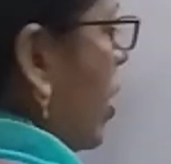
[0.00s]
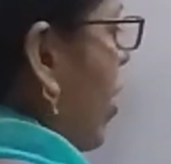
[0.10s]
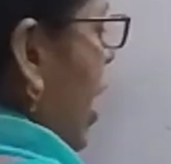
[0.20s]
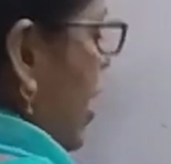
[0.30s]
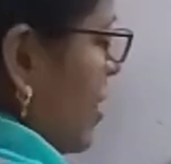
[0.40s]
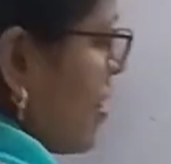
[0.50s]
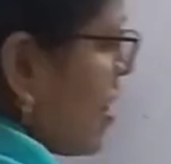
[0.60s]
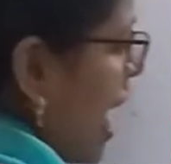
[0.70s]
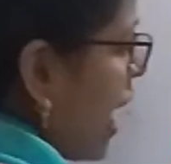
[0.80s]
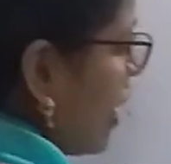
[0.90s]
we will
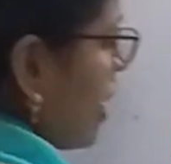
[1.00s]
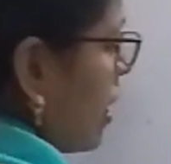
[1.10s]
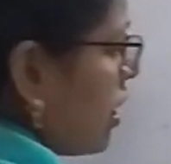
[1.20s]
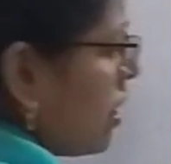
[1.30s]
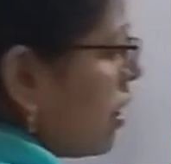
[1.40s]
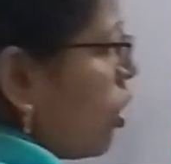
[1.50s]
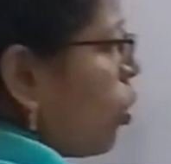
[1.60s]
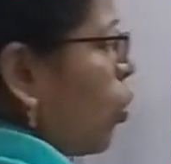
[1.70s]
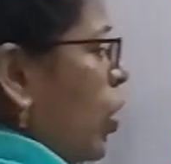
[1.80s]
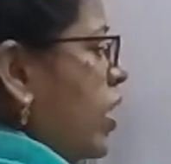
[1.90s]
understand here
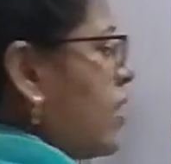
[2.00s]
what